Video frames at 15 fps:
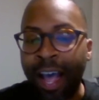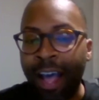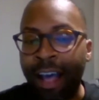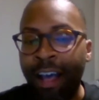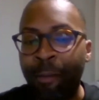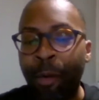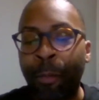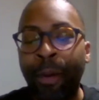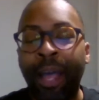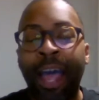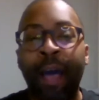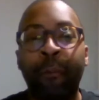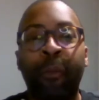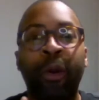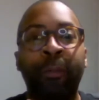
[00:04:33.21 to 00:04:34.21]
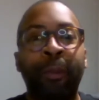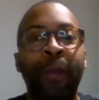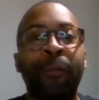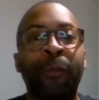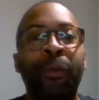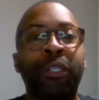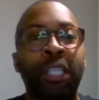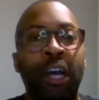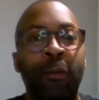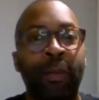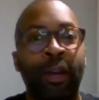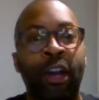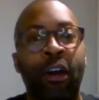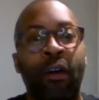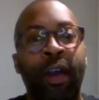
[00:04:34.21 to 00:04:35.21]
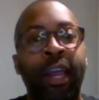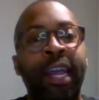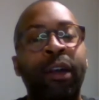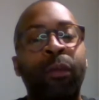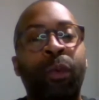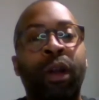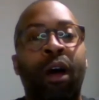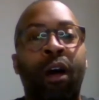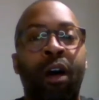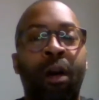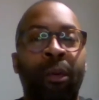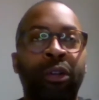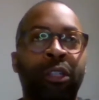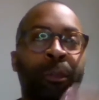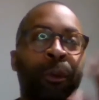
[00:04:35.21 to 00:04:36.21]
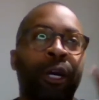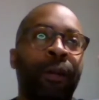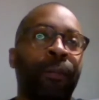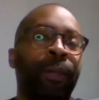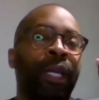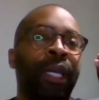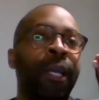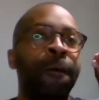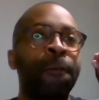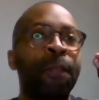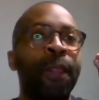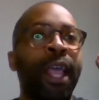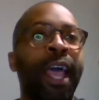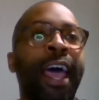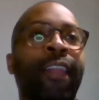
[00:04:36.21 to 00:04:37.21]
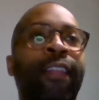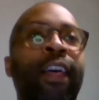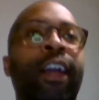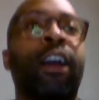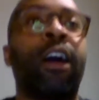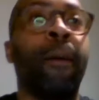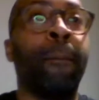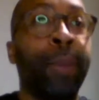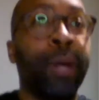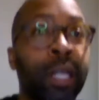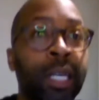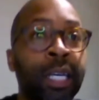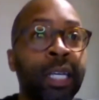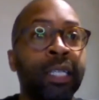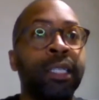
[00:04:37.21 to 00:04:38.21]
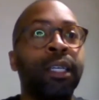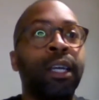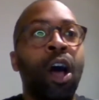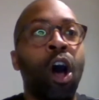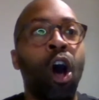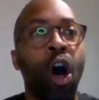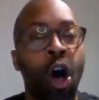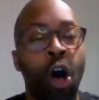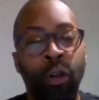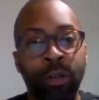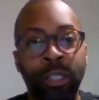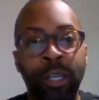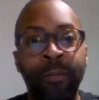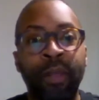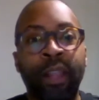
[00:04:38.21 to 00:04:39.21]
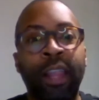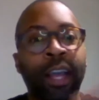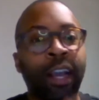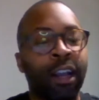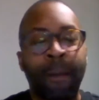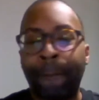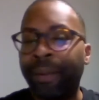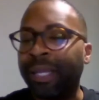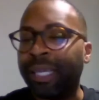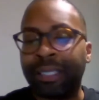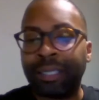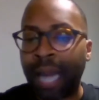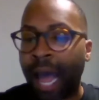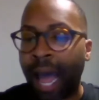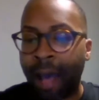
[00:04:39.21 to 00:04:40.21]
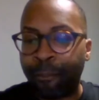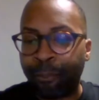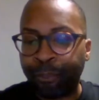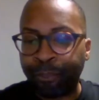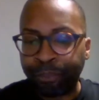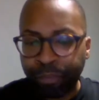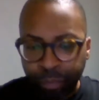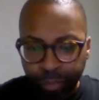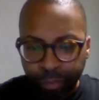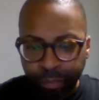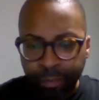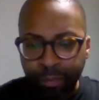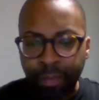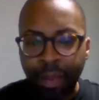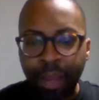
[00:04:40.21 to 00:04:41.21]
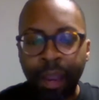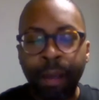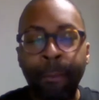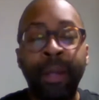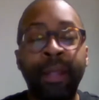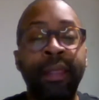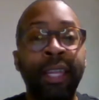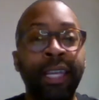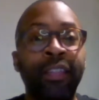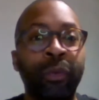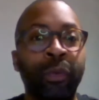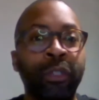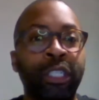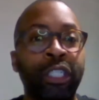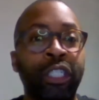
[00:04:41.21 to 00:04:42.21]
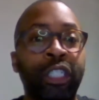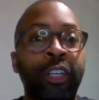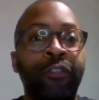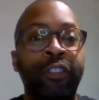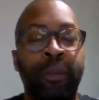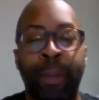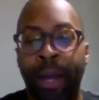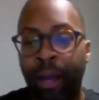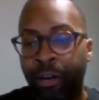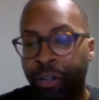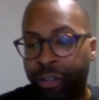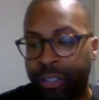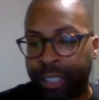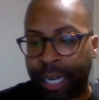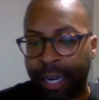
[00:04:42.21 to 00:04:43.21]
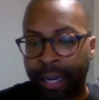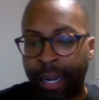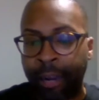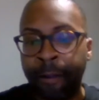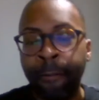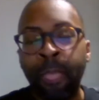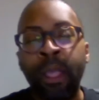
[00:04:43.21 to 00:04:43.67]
But when people would tell me no, it would almost put me at like a complete halt, like a complete stop. But then there was a shift in my understanding.